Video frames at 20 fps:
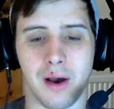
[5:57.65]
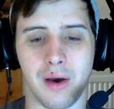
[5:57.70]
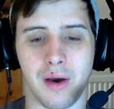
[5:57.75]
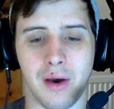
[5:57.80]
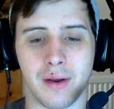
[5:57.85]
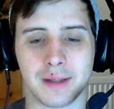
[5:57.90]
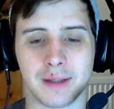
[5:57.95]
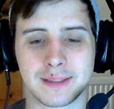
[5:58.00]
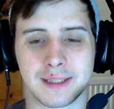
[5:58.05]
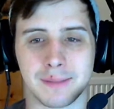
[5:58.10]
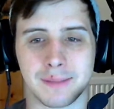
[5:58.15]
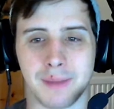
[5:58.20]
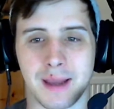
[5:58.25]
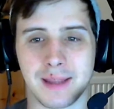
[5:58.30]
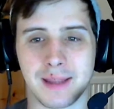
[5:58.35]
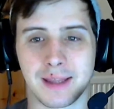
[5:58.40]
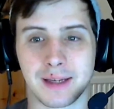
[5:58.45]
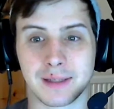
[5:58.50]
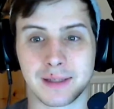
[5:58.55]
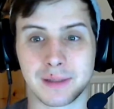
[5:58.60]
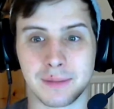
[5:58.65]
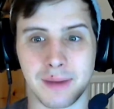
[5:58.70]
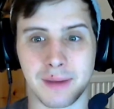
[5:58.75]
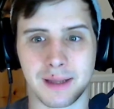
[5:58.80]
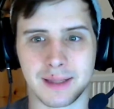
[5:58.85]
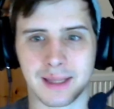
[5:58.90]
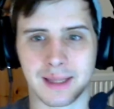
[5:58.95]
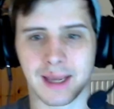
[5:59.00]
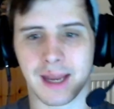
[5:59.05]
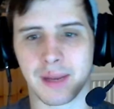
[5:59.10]
Honestly, the
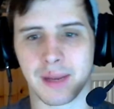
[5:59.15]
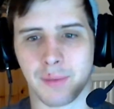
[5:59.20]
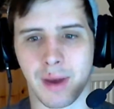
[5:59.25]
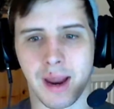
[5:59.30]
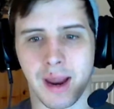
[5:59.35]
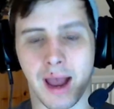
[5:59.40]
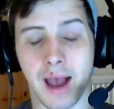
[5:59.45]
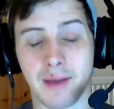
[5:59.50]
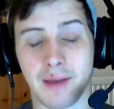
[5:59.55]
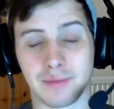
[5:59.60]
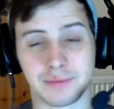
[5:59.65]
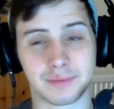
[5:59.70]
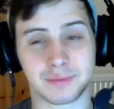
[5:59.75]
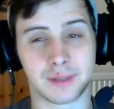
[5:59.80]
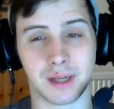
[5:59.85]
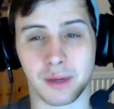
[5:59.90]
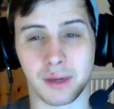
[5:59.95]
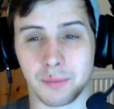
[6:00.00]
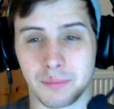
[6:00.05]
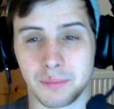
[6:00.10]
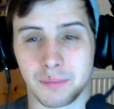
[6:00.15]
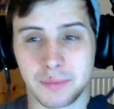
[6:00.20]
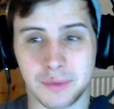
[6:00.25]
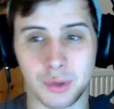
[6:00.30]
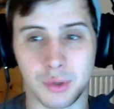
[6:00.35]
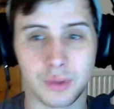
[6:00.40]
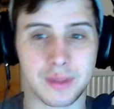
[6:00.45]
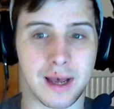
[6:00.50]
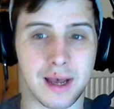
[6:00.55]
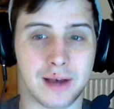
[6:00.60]
main thing anyway, I've,
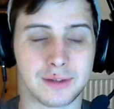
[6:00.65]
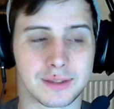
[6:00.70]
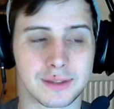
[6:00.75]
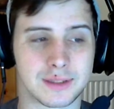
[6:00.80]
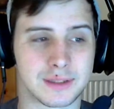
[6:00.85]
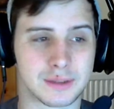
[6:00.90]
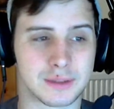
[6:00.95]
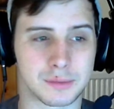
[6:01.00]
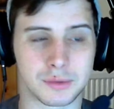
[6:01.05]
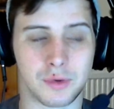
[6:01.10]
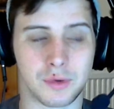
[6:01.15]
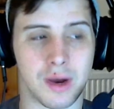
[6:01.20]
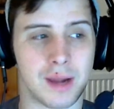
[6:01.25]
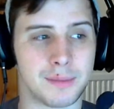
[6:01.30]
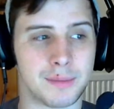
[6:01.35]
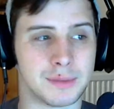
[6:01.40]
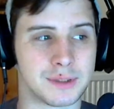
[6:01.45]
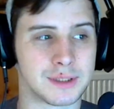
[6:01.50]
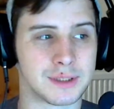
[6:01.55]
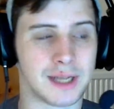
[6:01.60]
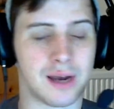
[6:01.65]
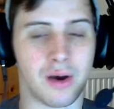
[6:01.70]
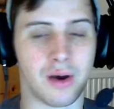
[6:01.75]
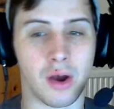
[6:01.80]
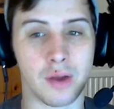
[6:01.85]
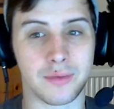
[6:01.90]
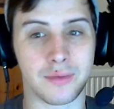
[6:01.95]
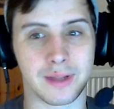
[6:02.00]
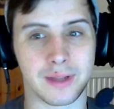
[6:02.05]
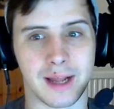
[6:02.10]
2,000 subscribers now,
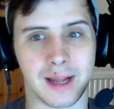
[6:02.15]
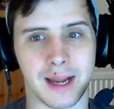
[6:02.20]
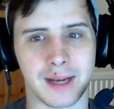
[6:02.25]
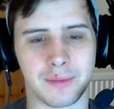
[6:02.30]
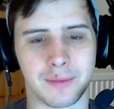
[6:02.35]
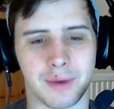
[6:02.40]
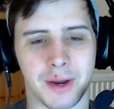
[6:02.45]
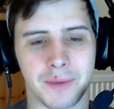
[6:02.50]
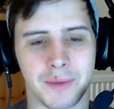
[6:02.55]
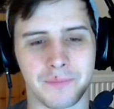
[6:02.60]
over that anyway,